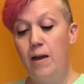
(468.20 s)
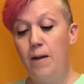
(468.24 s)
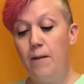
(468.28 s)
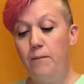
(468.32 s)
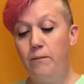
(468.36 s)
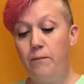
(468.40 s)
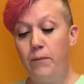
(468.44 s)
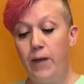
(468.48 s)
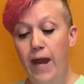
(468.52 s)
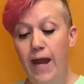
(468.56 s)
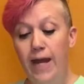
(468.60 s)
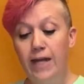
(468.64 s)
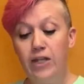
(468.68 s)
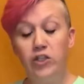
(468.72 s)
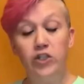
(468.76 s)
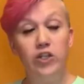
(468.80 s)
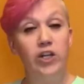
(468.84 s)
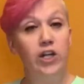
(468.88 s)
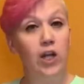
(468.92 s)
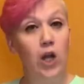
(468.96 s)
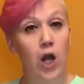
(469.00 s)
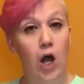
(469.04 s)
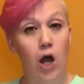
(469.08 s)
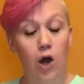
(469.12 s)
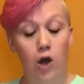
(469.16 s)

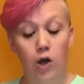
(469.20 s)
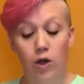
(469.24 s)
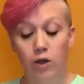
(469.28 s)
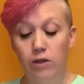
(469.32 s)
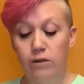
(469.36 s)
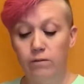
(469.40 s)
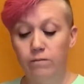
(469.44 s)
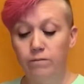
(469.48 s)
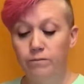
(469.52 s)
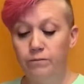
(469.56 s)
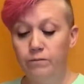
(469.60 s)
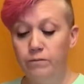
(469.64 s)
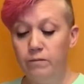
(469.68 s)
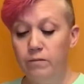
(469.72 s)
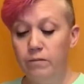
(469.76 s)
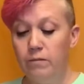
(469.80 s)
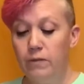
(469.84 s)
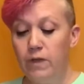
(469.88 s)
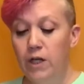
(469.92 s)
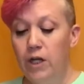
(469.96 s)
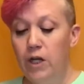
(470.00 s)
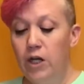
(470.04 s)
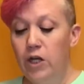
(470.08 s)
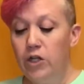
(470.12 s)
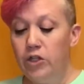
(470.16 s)
Patient log.
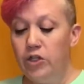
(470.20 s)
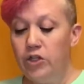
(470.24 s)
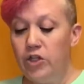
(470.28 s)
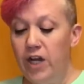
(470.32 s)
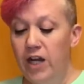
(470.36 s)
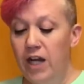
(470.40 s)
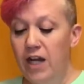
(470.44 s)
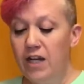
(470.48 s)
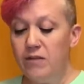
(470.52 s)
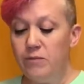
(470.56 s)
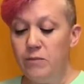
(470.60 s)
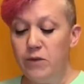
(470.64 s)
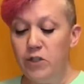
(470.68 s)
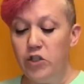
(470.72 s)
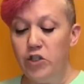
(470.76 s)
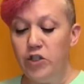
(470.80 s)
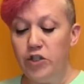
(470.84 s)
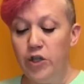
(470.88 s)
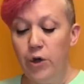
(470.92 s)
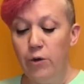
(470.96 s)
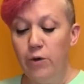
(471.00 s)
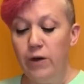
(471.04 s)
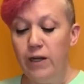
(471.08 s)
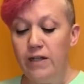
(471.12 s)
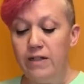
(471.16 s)
She has been
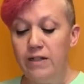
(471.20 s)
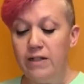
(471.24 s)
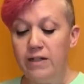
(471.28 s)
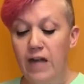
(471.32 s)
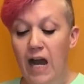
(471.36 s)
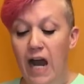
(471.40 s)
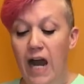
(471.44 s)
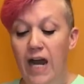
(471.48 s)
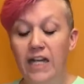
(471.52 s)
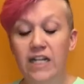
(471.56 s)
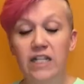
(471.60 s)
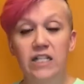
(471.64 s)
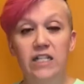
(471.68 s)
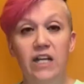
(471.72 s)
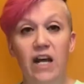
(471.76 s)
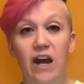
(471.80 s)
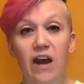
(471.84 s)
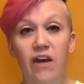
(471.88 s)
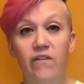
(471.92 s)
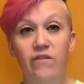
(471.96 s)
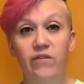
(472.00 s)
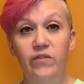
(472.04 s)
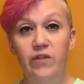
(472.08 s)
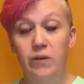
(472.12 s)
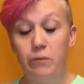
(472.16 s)
showing signs
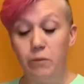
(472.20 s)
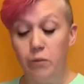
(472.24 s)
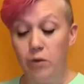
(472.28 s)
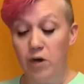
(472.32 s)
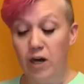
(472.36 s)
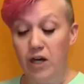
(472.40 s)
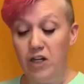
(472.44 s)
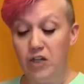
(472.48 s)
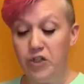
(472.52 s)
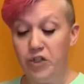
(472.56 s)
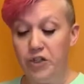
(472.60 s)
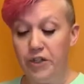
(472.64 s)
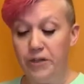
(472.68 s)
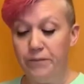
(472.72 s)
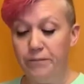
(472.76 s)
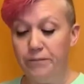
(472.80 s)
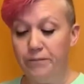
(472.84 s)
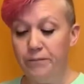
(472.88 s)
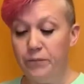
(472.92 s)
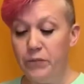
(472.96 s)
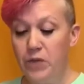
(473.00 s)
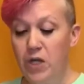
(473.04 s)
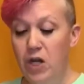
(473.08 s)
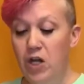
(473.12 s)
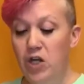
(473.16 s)
of depression.
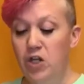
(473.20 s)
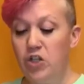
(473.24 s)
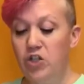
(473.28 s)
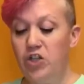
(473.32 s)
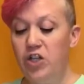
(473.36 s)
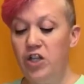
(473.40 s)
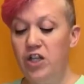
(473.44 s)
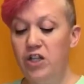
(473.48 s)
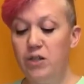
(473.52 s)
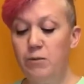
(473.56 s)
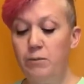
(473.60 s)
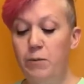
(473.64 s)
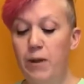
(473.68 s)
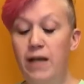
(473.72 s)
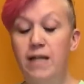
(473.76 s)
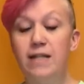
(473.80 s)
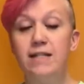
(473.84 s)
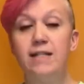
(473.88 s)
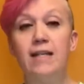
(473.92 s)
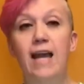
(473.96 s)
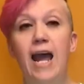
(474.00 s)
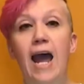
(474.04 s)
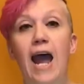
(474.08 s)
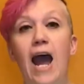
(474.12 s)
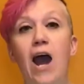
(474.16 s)
She
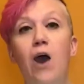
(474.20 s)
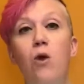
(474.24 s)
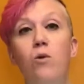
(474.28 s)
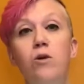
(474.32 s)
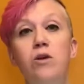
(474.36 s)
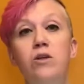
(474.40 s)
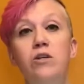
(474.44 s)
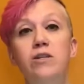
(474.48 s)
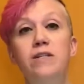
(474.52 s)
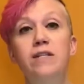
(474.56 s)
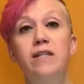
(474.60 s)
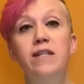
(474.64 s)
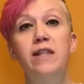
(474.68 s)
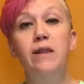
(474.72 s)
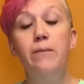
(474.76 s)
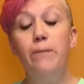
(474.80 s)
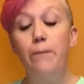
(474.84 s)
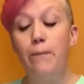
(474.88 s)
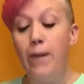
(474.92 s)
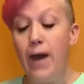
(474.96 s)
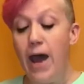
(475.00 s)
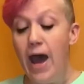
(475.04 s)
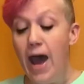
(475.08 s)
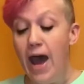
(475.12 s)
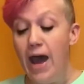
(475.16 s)
spends hours in the
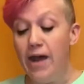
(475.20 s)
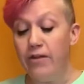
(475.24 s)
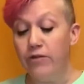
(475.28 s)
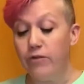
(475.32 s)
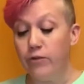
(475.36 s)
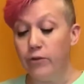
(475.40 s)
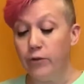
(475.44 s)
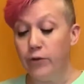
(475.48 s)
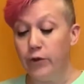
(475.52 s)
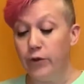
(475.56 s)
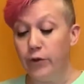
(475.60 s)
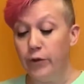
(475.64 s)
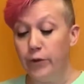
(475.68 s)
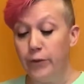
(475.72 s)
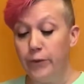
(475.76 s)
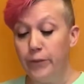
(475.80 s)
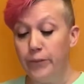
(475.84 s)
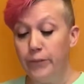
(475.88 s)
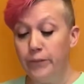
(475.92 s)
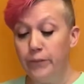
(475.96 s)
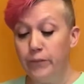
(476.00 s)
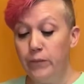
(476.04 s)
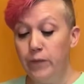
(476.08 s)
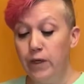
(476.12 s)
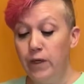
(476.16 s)
bathroom
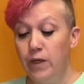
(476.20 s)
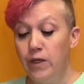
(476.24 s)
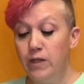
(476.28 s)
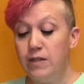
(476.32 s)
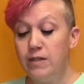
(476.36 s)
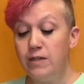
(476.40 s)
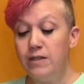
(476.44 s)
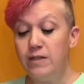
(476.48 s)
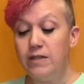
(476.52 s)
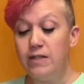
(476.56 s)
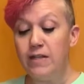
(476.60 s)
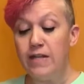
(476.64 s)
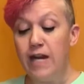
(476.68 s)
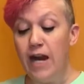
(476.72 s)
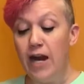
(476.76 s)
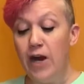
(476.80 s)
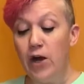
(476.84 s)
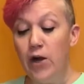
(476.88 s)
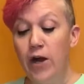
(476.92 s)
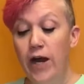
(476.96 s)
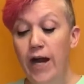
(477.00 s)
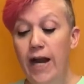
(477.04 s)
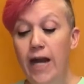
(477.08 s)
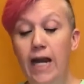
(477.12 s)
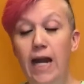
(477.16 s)

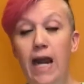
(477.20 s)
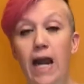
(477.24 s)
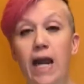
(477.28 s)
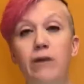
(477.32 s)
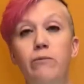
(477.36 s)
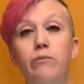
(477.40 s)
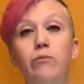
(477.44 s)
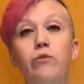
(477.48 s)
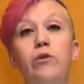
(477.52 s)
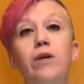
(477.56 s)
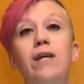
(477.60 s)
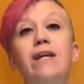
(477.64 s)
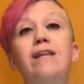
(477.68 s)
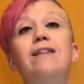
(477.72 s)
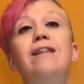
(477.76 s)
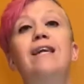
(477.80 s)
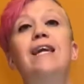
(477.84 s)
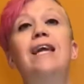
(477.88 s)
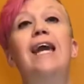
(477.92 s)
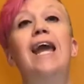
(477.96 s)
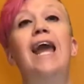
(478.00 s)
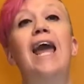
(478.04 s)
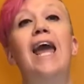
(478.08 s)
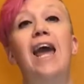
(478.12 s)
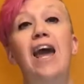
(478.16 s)
staring and
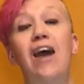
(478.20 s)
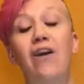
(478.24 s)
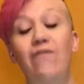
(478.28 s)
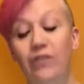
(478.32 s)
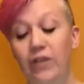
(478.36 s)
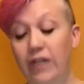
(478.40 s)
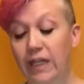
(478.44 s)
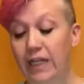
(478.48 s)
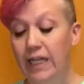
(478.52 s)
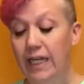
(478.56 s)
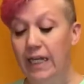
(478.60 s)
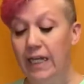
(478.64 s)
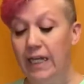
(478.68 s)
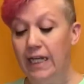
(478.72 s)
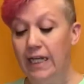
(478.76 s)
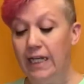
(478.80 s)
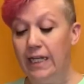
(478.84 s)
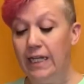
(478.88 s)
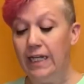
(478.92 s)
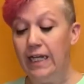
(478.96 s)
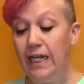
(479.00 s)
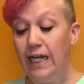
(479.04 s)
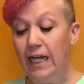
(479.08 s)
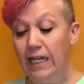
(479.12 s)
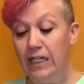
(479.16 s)
breathing heavily
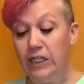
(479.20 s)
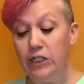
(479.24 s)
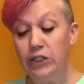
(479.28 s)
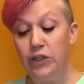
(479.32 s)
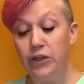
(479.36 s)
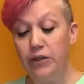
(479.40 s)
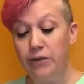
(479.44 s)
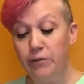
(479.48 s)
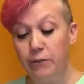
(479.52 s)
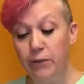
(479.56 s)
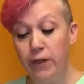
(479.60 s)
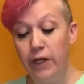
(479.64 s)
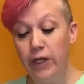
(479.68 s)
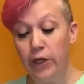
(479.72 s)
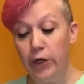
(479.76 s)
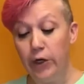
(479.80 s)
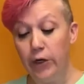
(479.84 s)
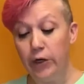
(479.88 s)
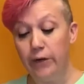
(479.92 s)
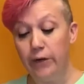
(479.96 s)
into the mirror.